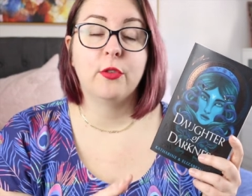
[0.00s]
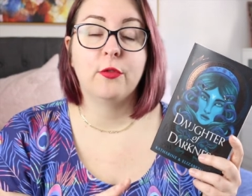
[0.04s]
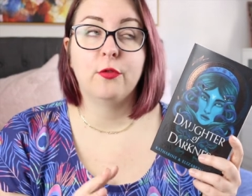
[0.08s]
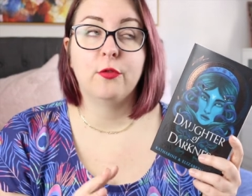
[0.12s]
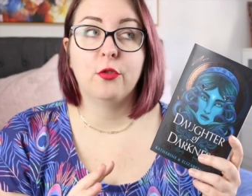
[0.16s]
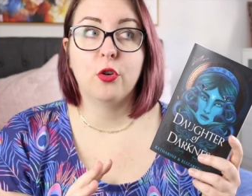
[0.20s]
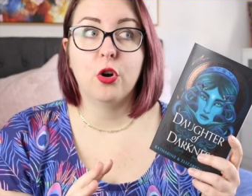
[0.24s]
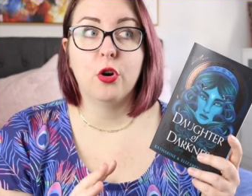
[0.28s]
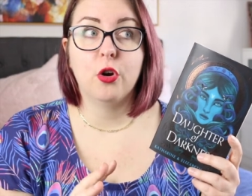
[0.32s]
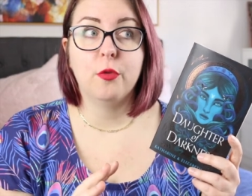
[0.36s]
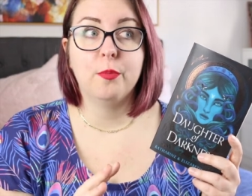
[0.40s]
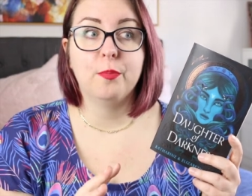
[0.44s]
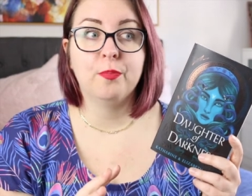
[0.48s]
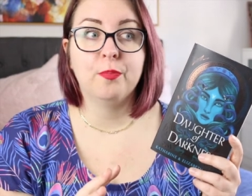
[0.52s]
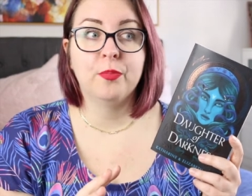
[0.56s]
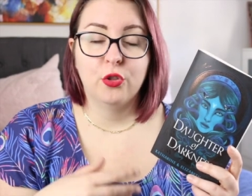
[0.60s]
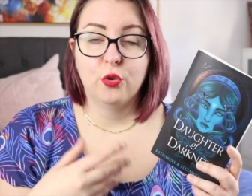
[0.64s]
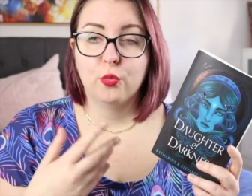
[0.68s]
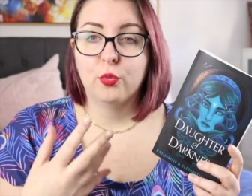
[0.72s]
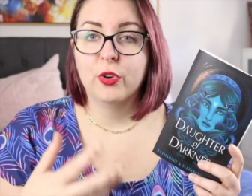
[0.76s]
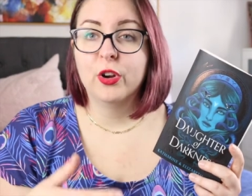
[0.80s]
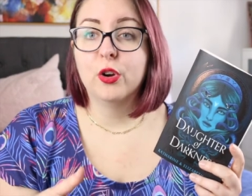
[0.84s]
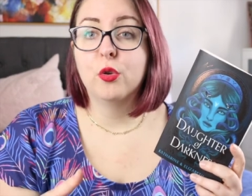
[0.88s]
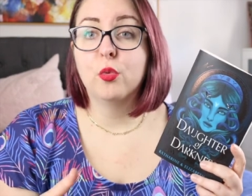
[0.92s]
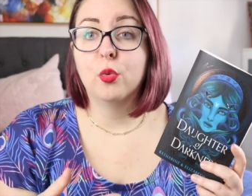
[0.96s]
from the
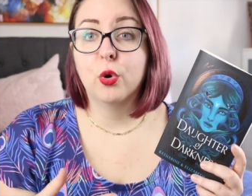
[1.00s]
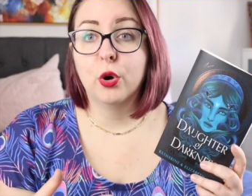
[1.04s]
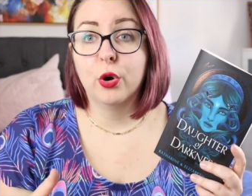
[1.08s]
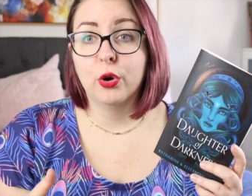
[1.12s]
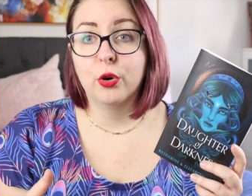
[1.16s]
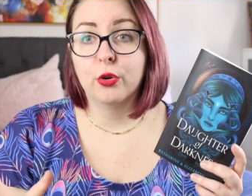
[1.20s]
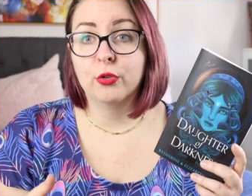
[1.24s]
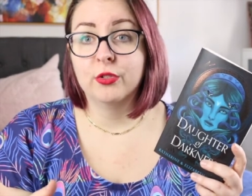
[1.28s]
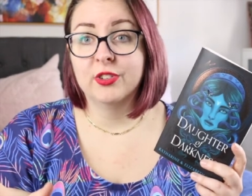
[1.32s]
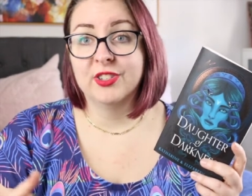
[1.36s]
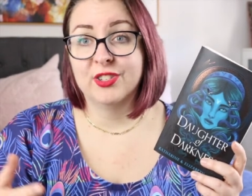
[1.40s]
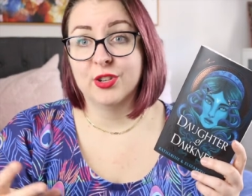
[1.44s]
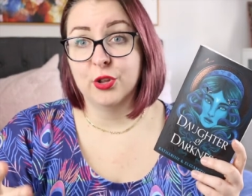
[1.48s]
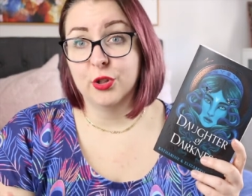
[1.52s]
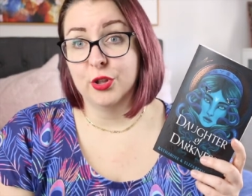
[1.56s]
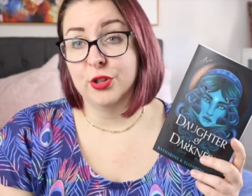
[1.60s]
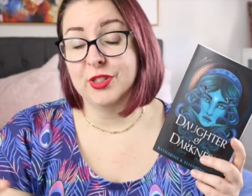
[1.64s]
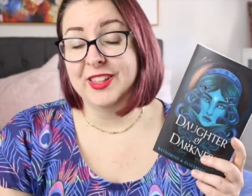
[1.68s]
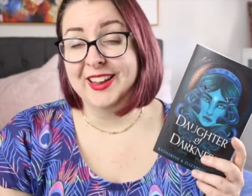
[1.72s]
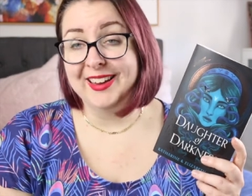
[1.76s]
real world so that